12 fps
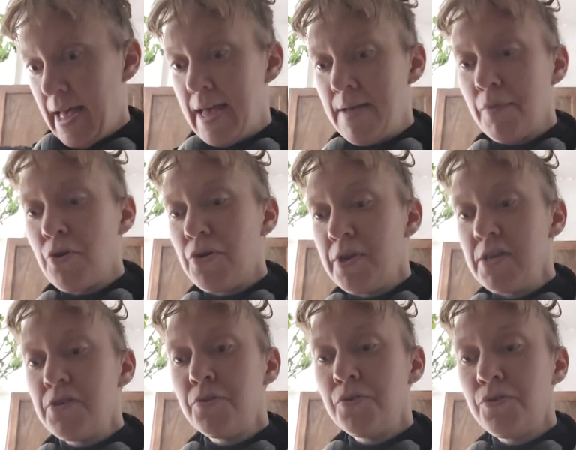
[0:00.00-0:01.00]
I am going
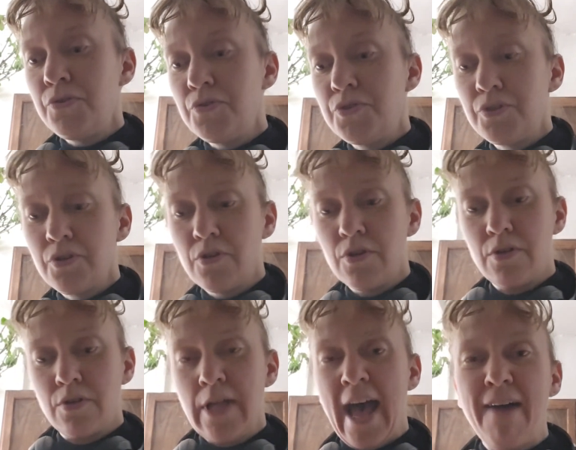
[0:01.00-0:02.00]
to use
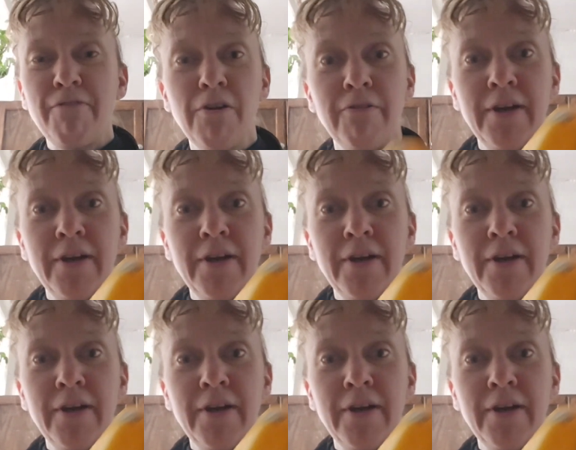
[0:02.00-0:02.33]
half of